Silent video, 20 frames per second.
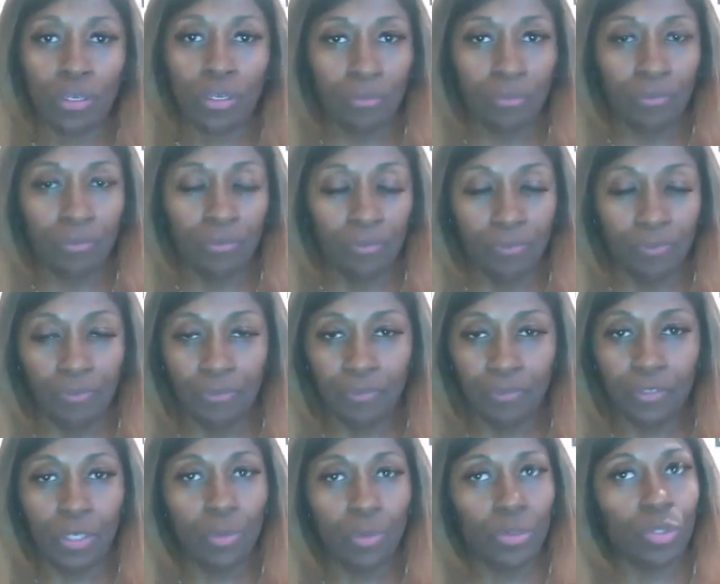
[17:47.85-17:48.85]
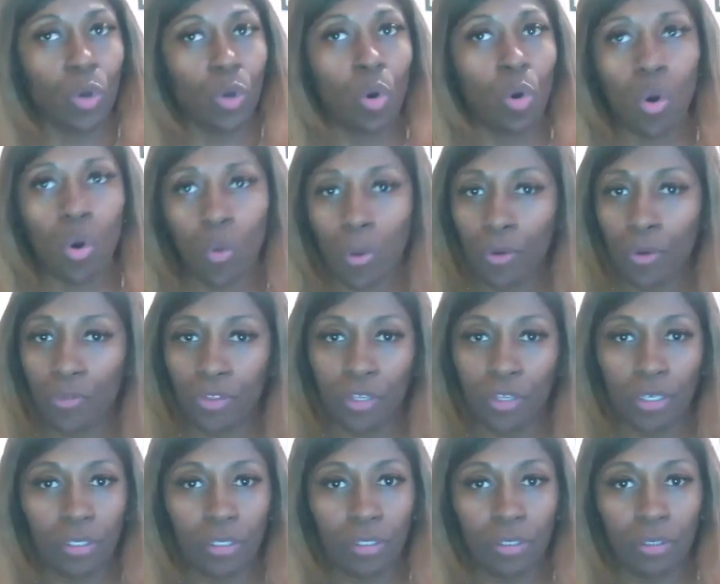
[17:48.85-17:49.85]
it. It was all worth
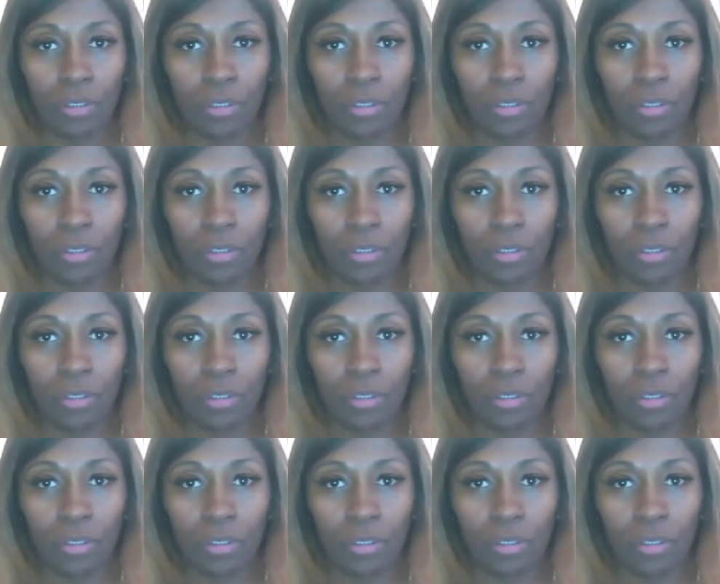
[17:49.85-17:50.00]
it.